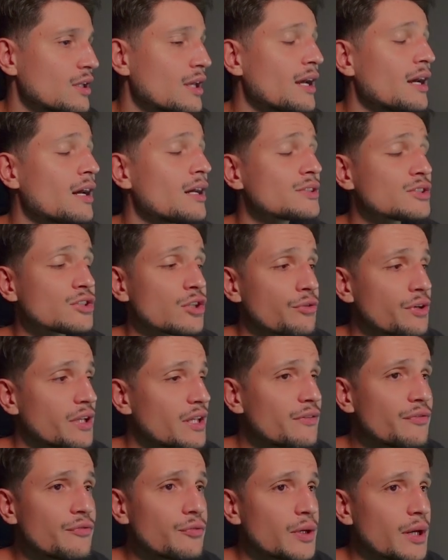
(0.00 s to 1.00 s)

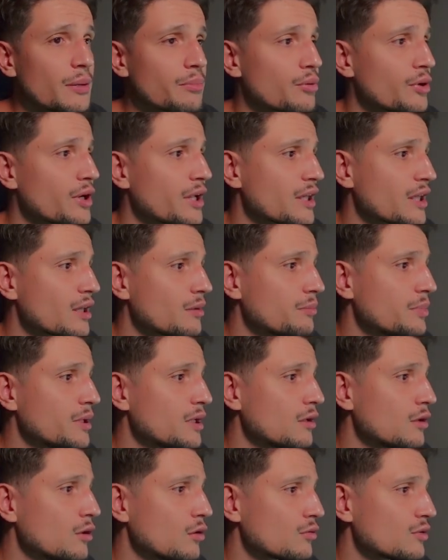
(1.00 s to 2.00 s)
if we are breaking
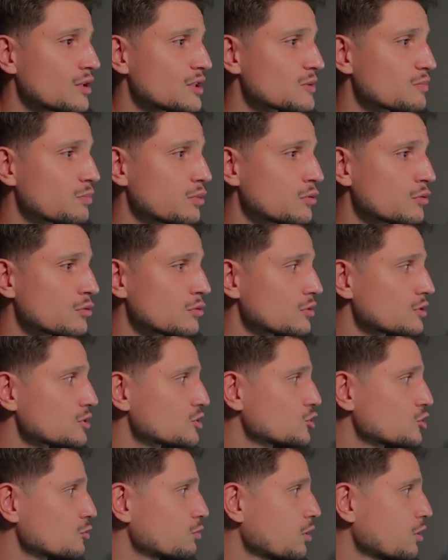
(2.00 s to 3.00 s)
below this blue
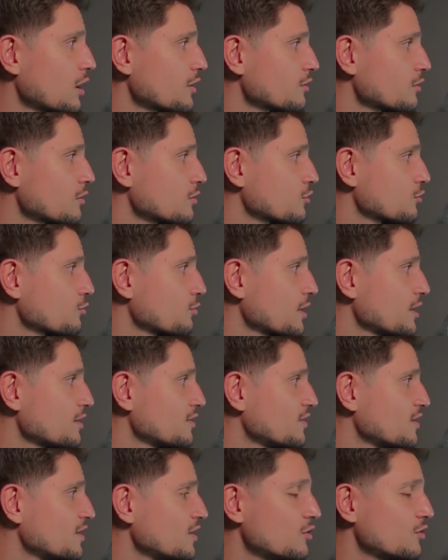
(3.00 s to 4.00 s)
support around
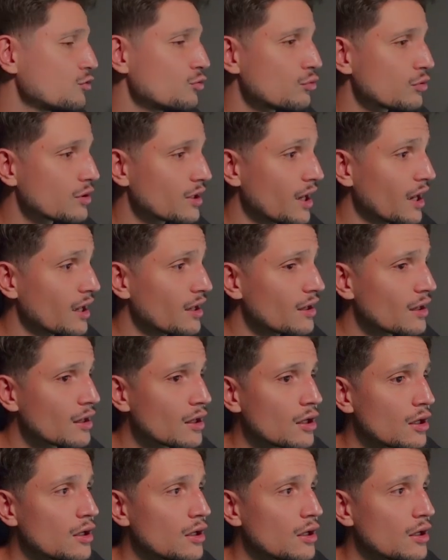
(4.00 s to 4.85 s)
22K,